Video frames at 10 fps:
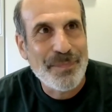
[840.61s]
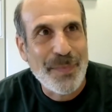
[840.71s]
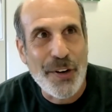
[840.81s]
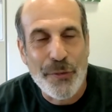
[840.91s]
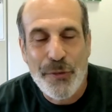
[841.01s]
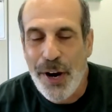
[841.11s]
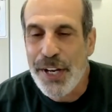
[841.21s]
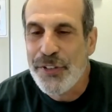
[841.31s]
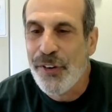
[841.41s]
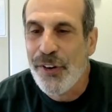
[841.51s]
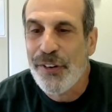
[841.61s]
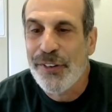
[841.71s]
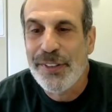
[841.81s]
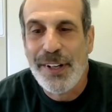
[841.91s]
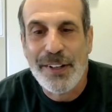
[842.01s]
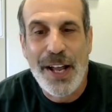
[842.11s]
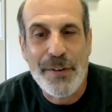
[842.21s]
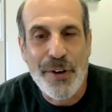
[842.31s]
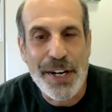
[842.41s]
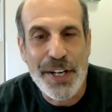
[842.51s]
little phrase or
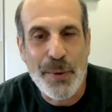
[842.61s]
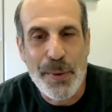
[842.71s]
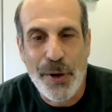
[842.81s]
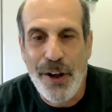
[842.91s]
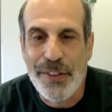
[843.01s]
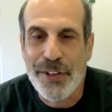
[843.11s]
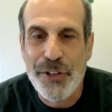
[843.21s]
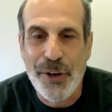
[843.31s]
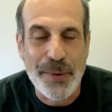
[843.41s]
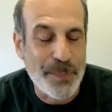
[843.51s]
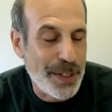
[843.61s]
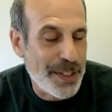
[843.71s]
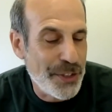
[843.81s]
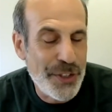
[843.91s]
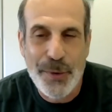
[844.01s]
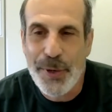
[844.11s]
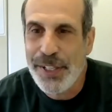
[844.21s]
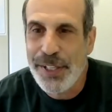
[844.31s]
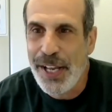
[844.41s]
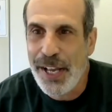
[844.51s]
clever idea we put on the shirt. But this year we did get a